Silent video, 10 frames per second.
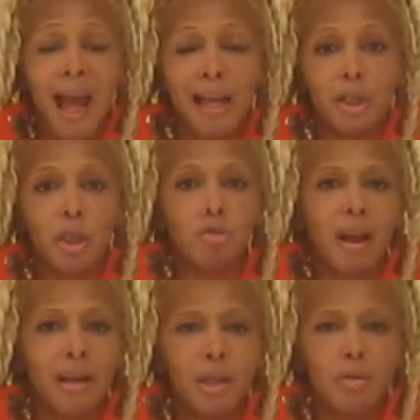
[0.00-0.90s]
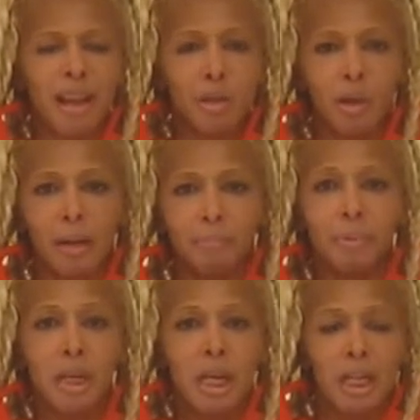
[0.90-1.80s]
I used to try to, you know, you try to
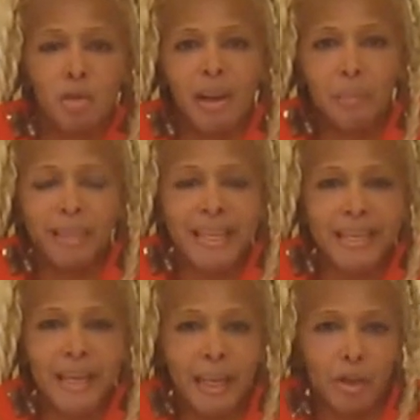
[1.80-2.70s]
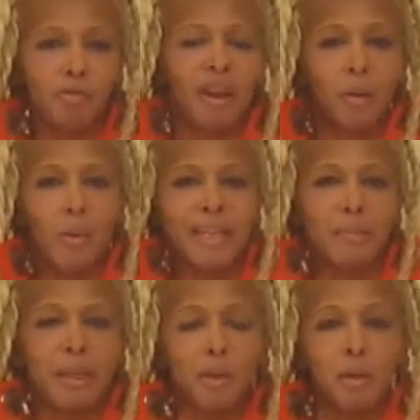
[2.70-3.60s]
try to blend in like you find a way to
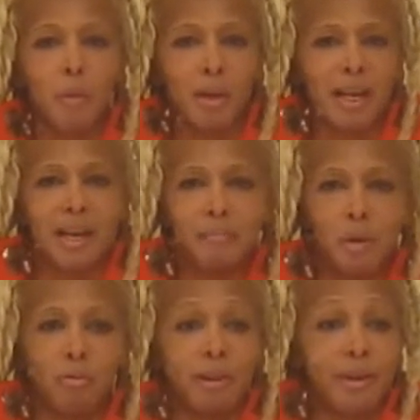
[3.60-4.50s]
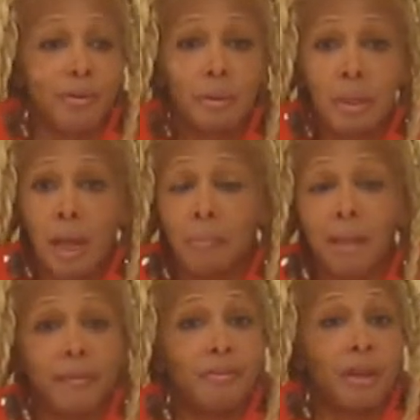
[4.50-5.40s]
make you look more cut, more real. I'm
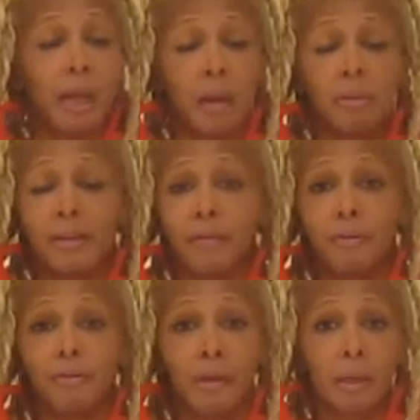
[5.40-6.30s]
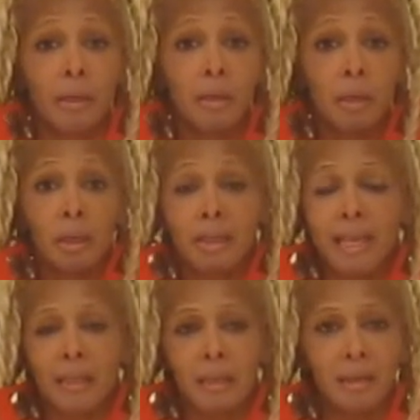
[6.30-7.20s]
like, fuck it, I don't even give a fuck. Because
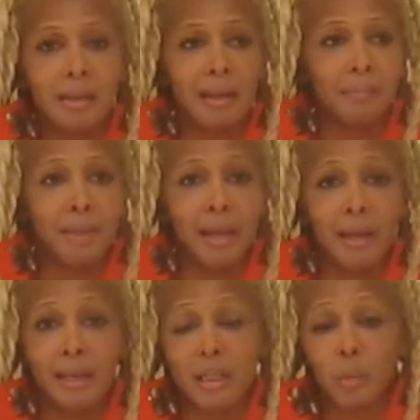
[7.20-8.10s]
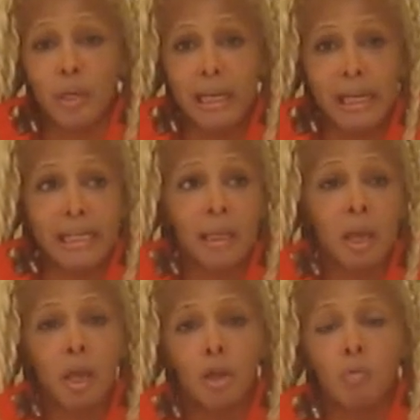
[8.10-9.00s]
at the end of the damn day, it is what it is.
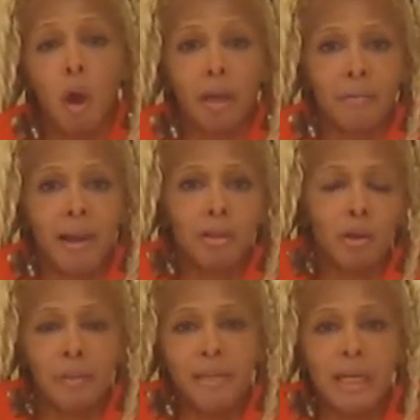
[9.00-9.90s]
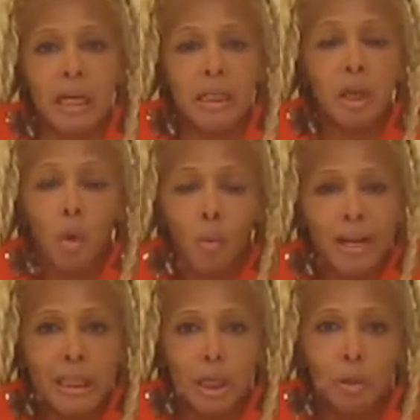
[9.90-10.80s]
You walking around trying to be cut,
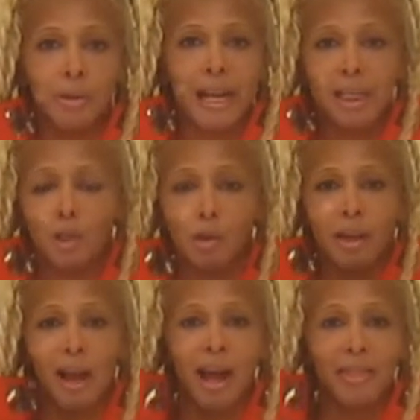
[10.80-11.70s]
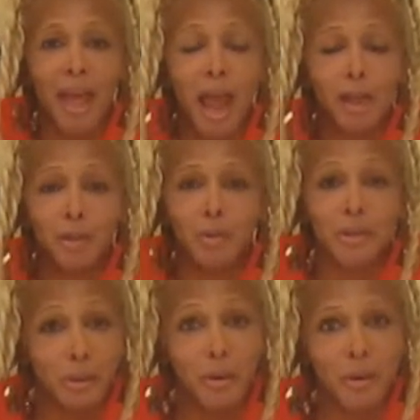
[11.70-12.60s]
wearing turtlenecks to trying to hide that extra,
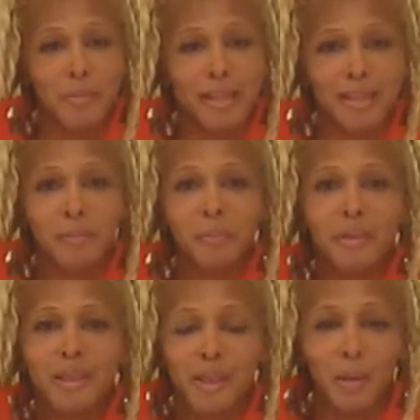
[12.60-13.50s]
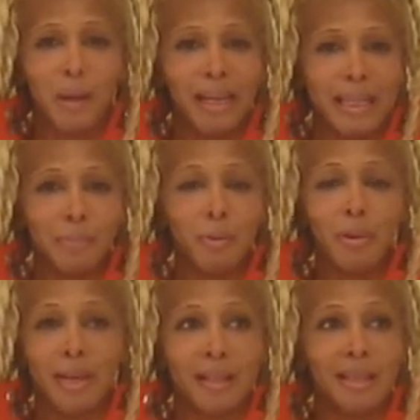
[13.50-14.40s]
you know what I mean? So nobody's
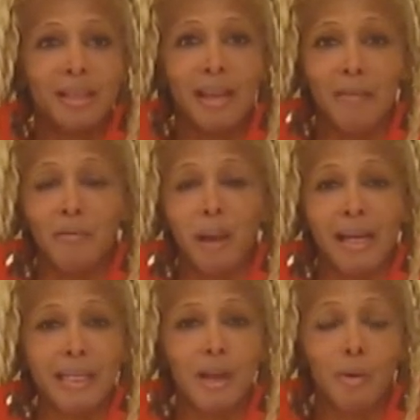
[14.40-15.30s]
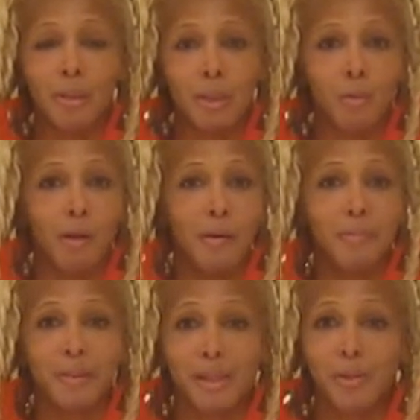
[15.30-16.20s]
spooking at the end of the day. Everybody know what you want,
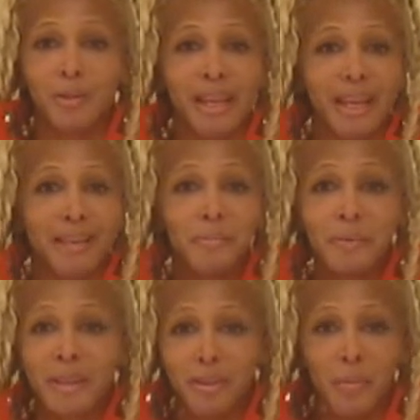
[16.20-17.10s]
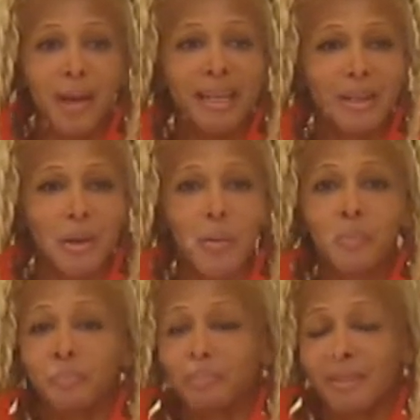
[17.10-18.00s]
but you think it's, nobody, know,
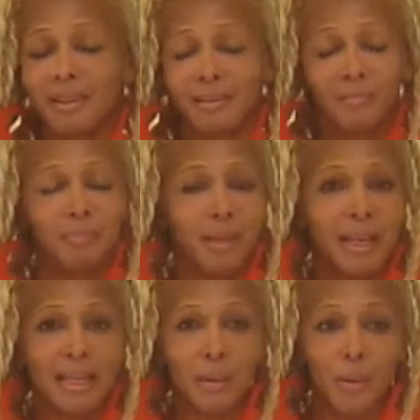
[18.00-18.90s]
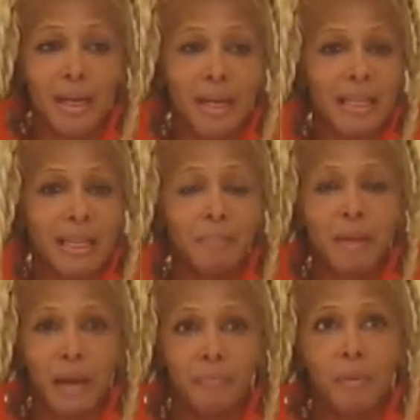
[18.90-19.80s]
it is what it is. It
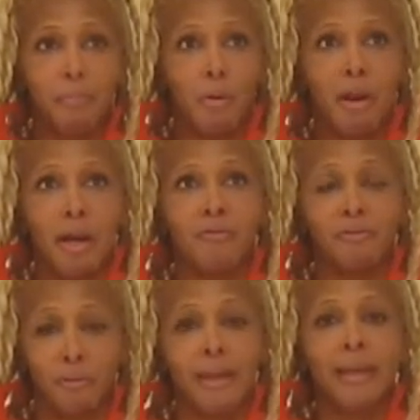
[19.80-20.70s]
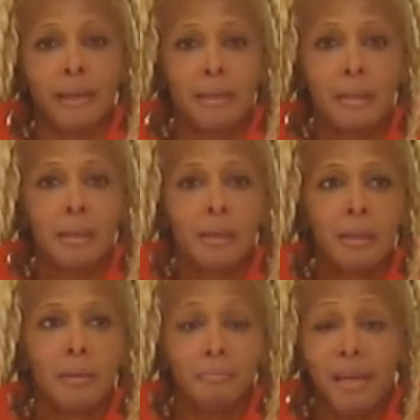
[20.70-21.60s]
becomes the part of freeing
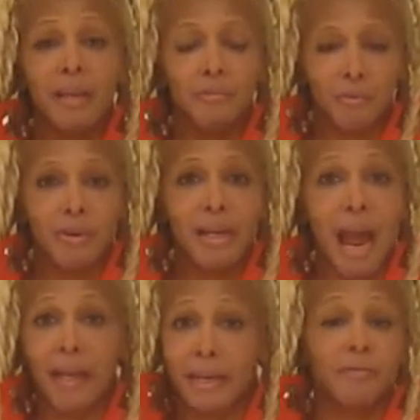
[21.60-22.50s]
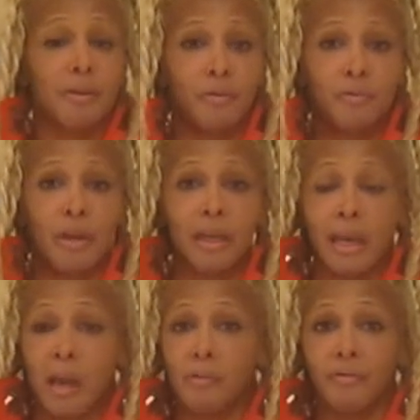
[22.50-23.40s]
being free, not giving a fuck,
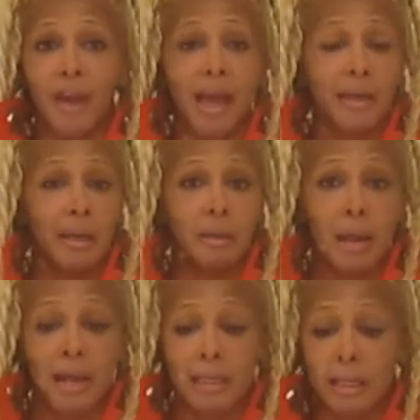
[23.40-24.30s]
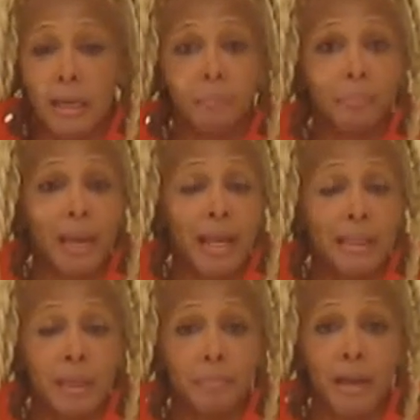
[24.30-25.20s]
getting fat, getting nasty, and
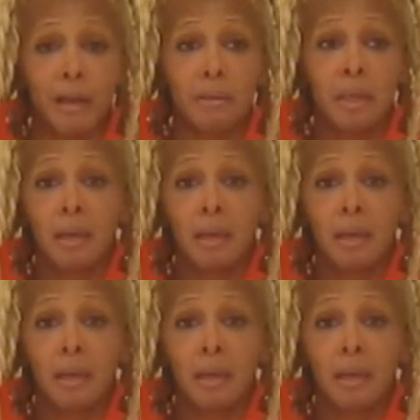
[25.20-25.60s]
10 pounds.